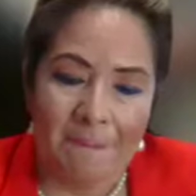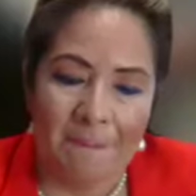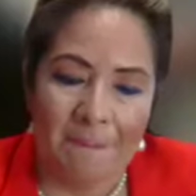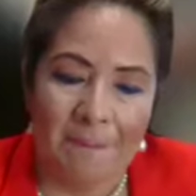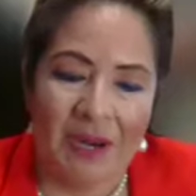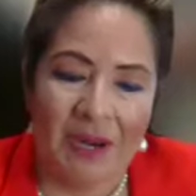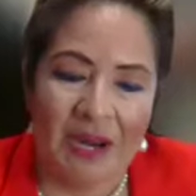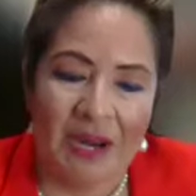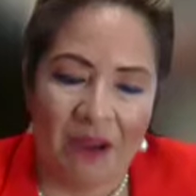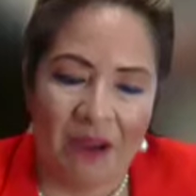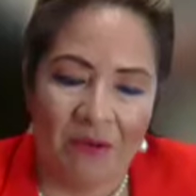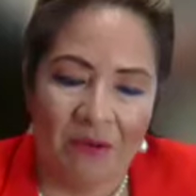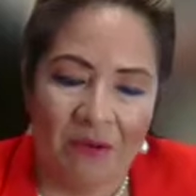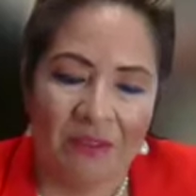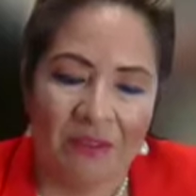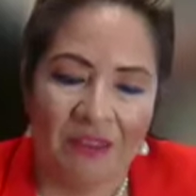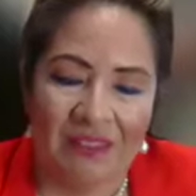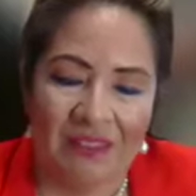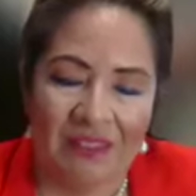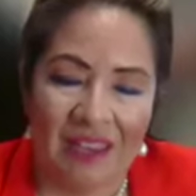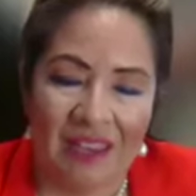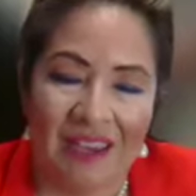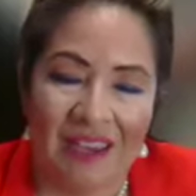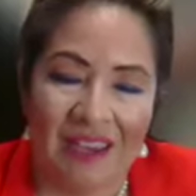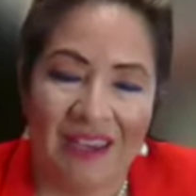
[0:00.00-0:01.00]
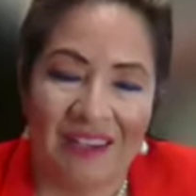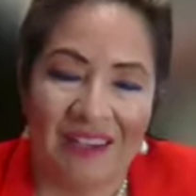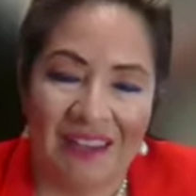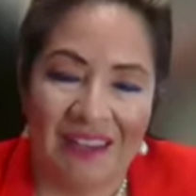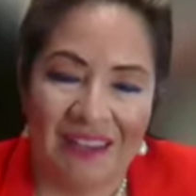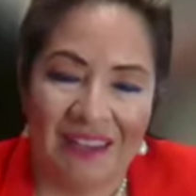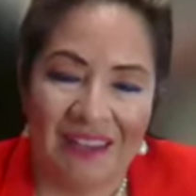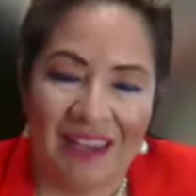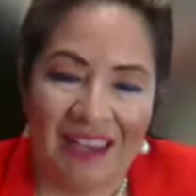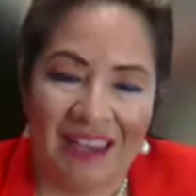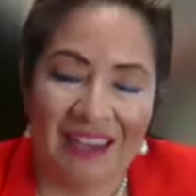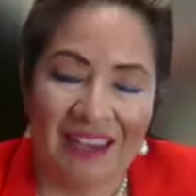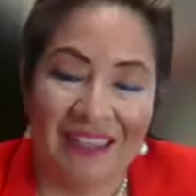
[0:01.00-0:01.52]
But I will say
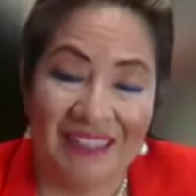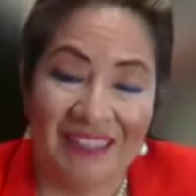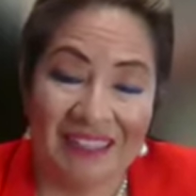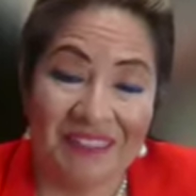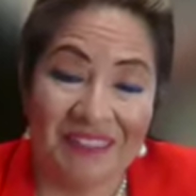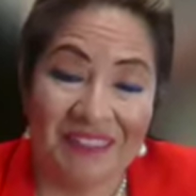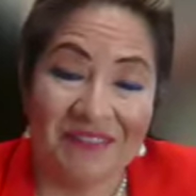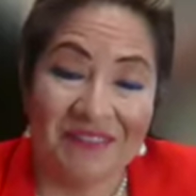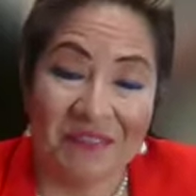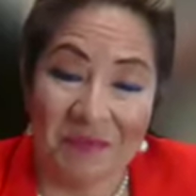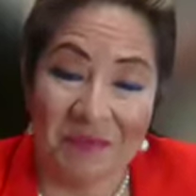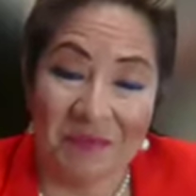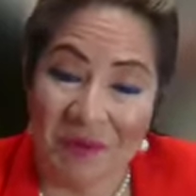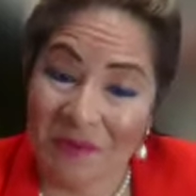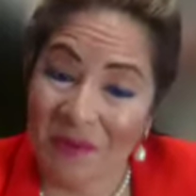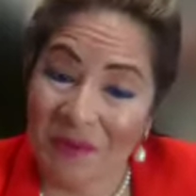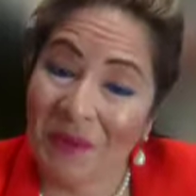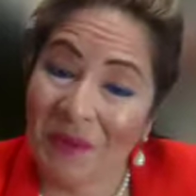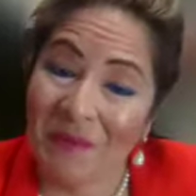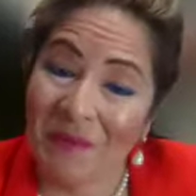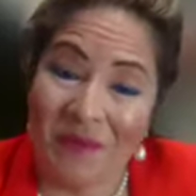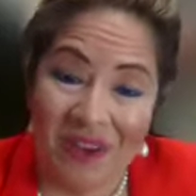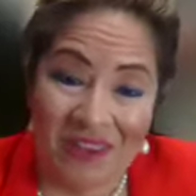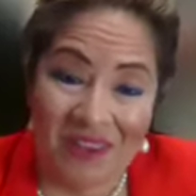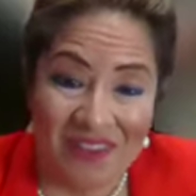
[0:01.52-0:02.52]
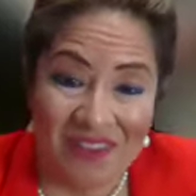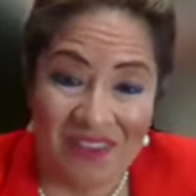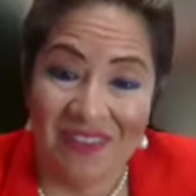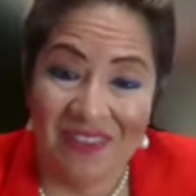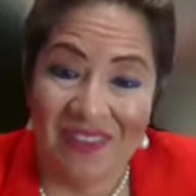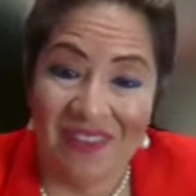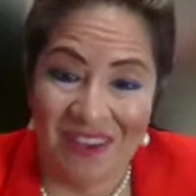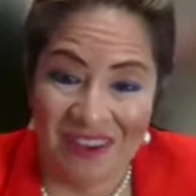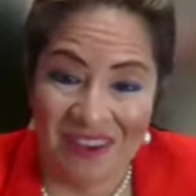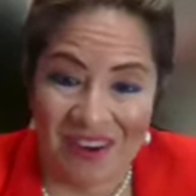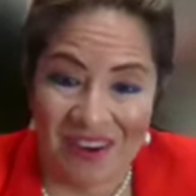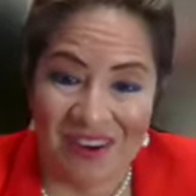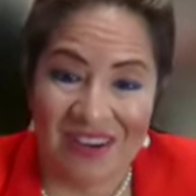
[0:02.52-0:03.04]
I can remember the month and the
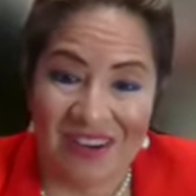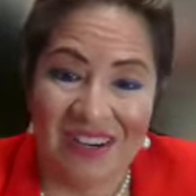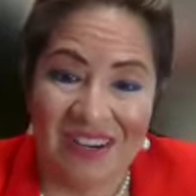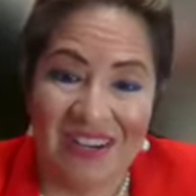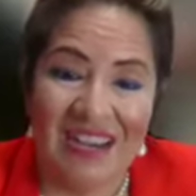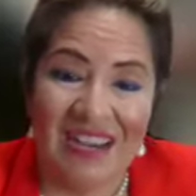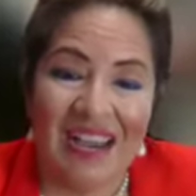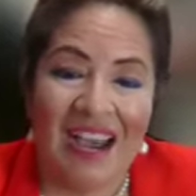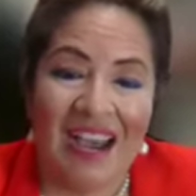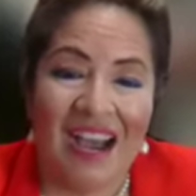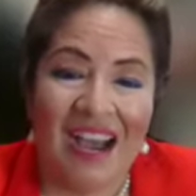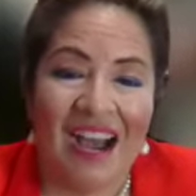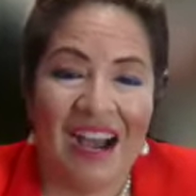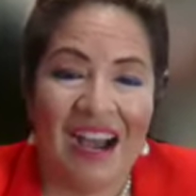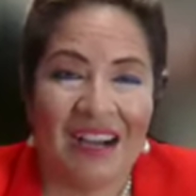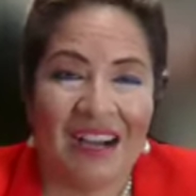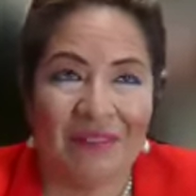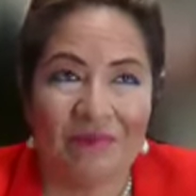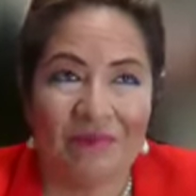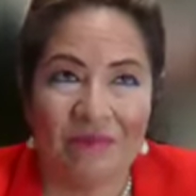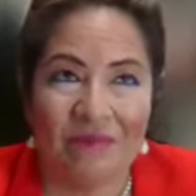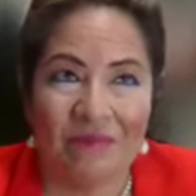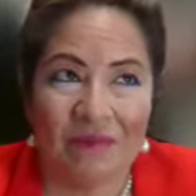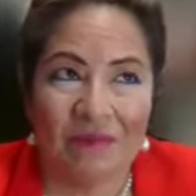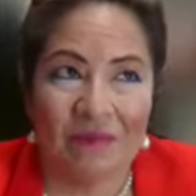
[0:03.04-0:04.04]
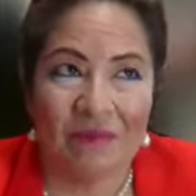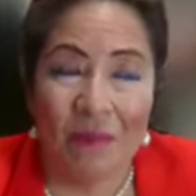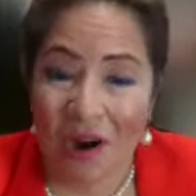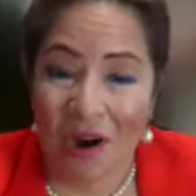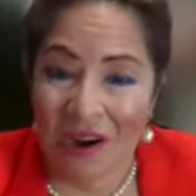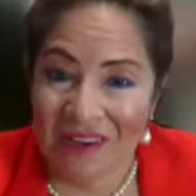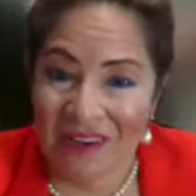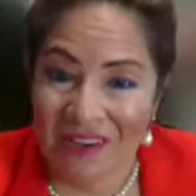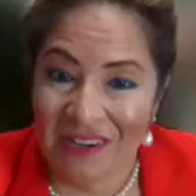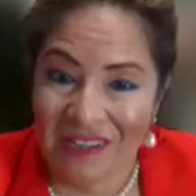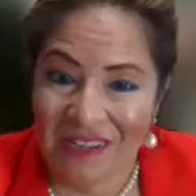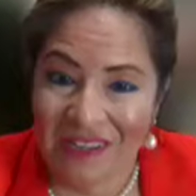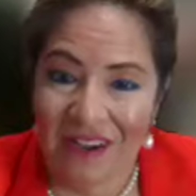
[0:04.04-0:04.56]
year,
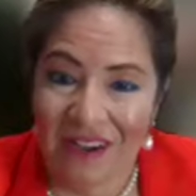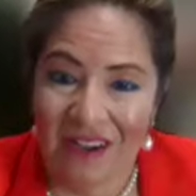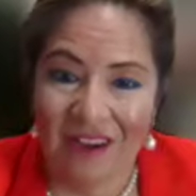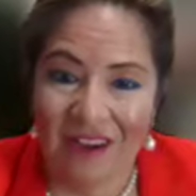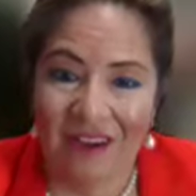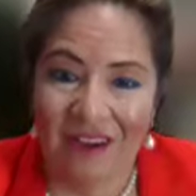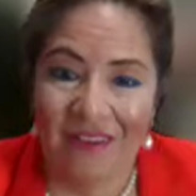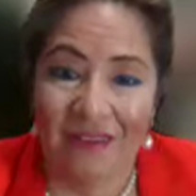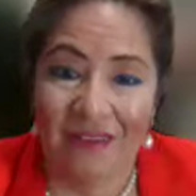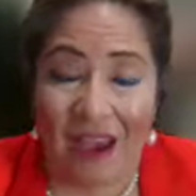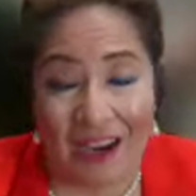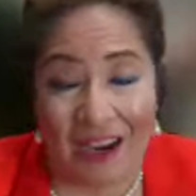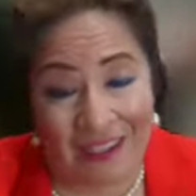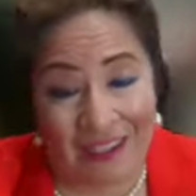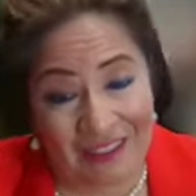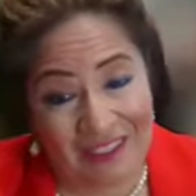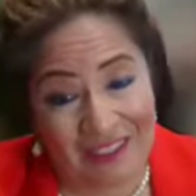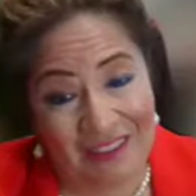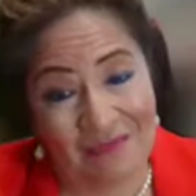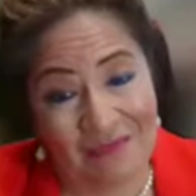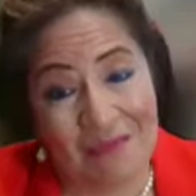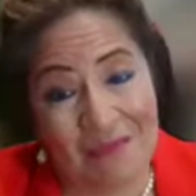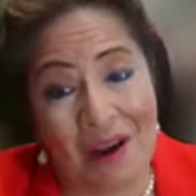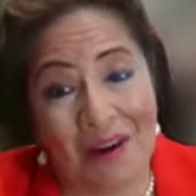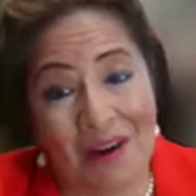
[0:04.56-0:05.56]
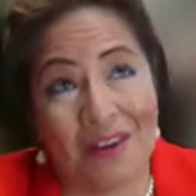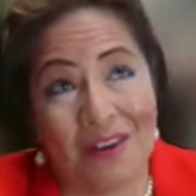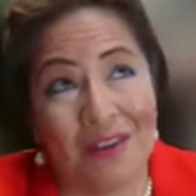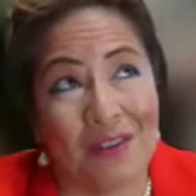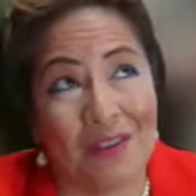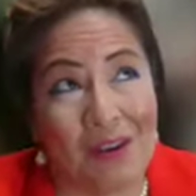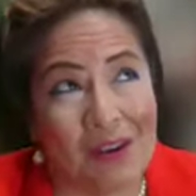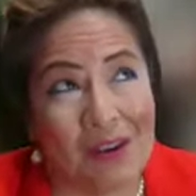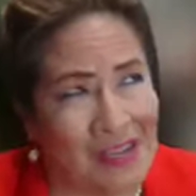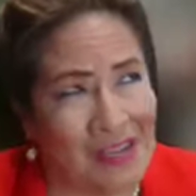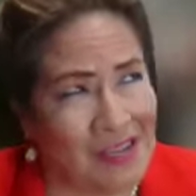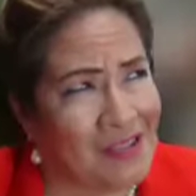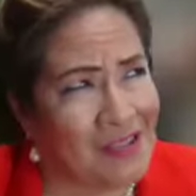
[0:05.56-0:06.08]
March
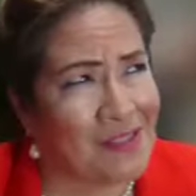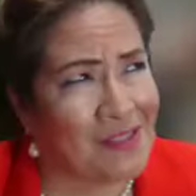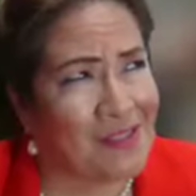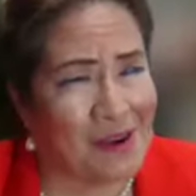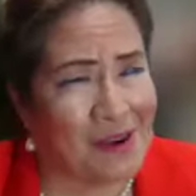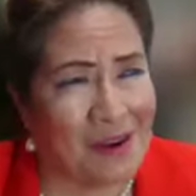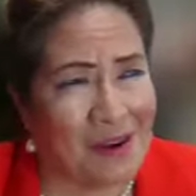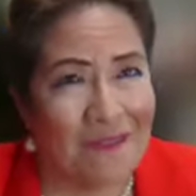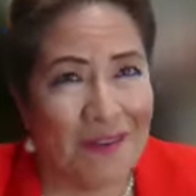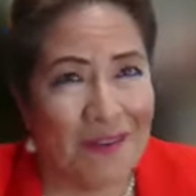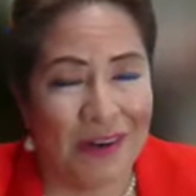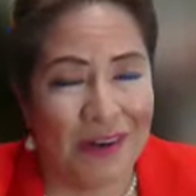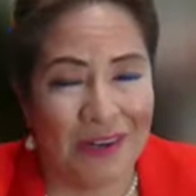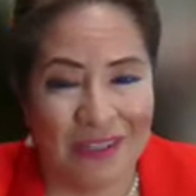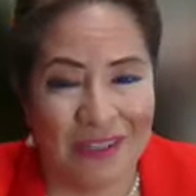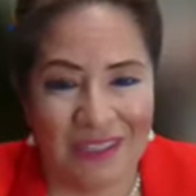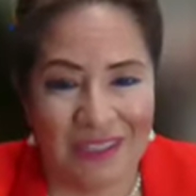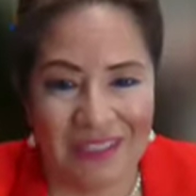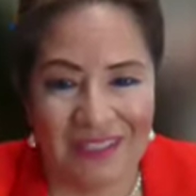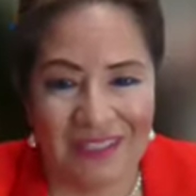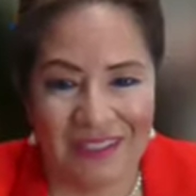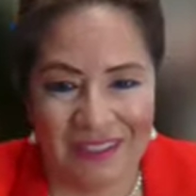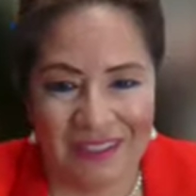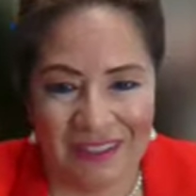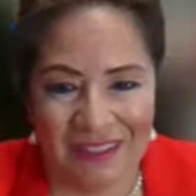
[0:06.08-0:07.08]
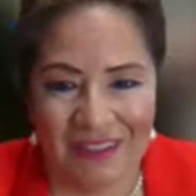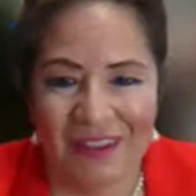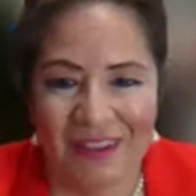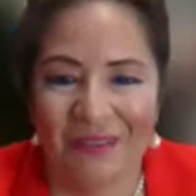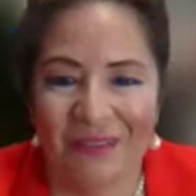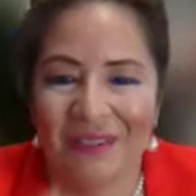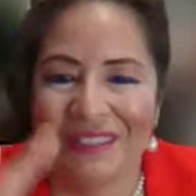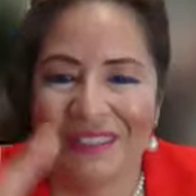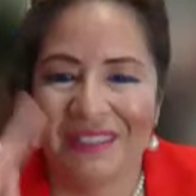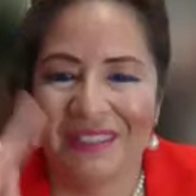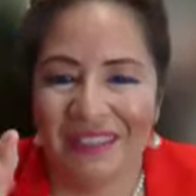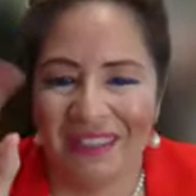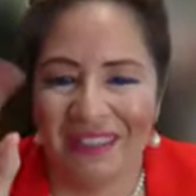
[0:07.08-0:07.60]
30, 31st. It
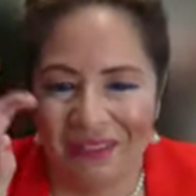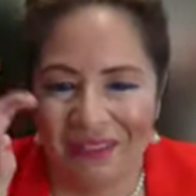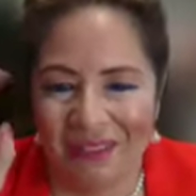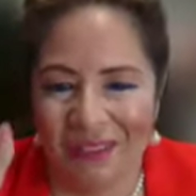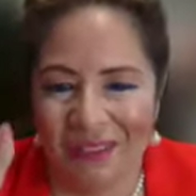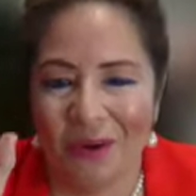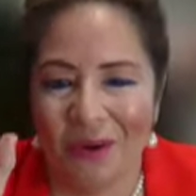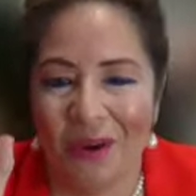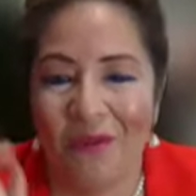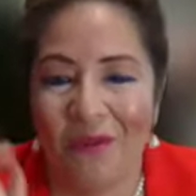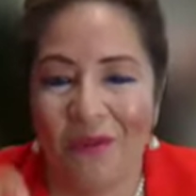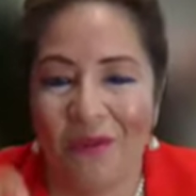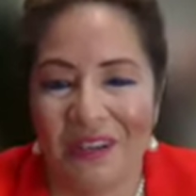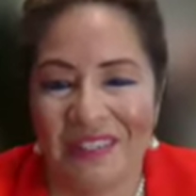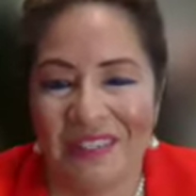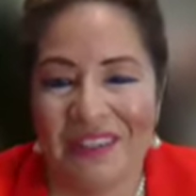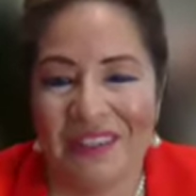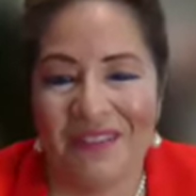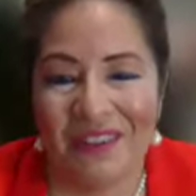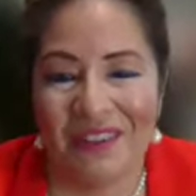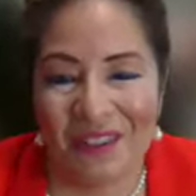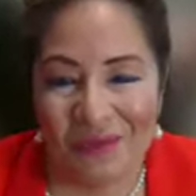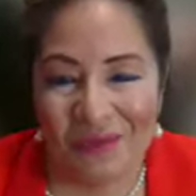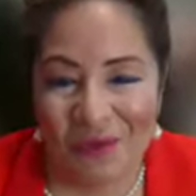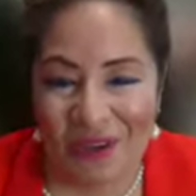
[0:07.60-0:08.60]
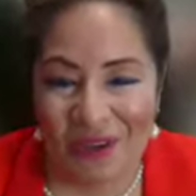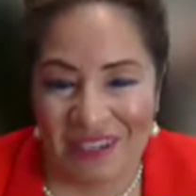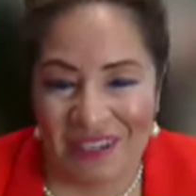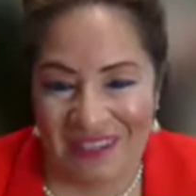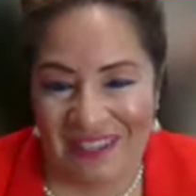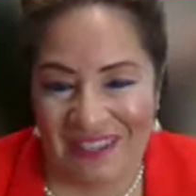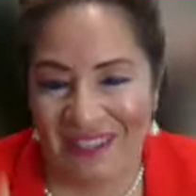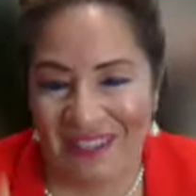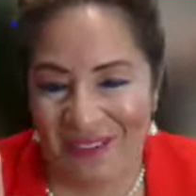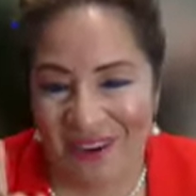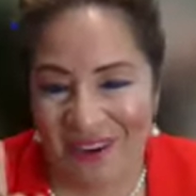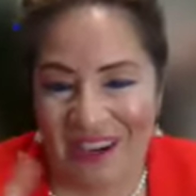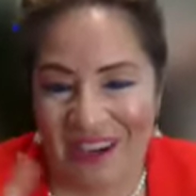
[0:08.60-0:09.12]
was 12:47 in the morning.
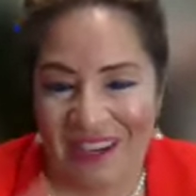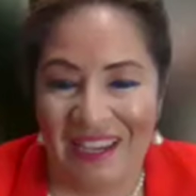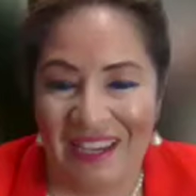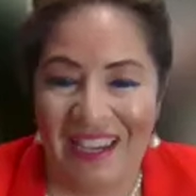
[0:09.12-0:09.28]
That's why,